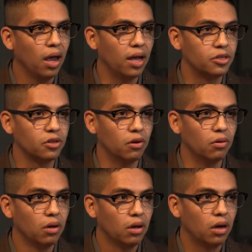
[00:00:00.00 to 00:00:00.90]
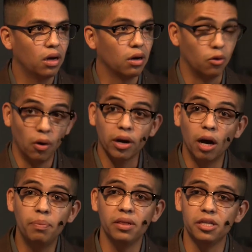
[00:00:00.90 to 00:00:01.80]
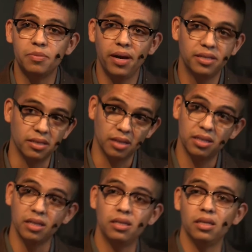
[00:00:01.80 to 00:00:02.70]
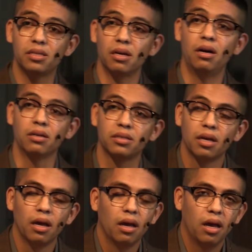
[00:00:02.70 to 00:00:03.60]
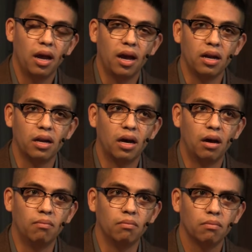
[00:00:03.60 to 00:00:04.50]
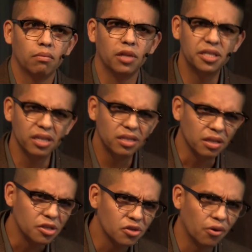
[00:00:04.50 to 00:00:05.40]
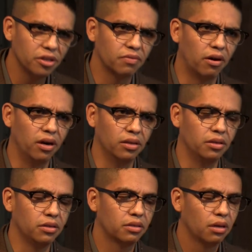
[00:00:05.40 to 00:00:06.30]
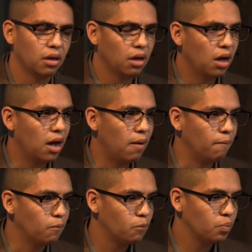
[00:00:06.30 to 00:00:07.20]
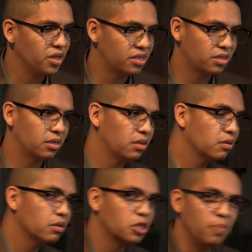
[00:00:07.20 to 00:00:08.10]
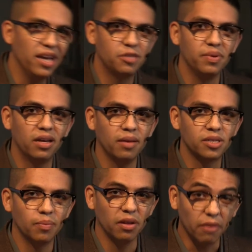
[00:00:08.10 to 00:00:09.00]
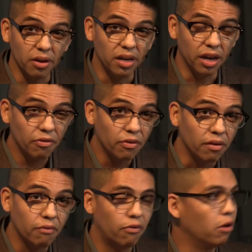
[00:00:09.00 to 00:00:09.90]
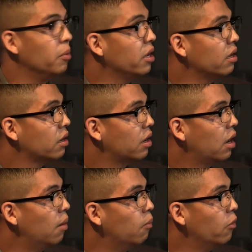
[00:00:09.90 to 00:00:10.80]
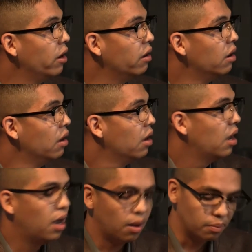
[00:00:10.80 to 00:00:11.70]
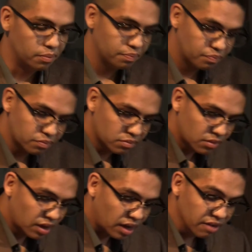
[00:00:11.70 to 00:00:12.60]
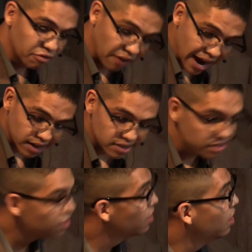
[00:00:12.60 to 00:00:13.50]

and so growing up in these spaces, listening to these songs, and listening to these stories of our elders, this space became something very different for me, where, in fact,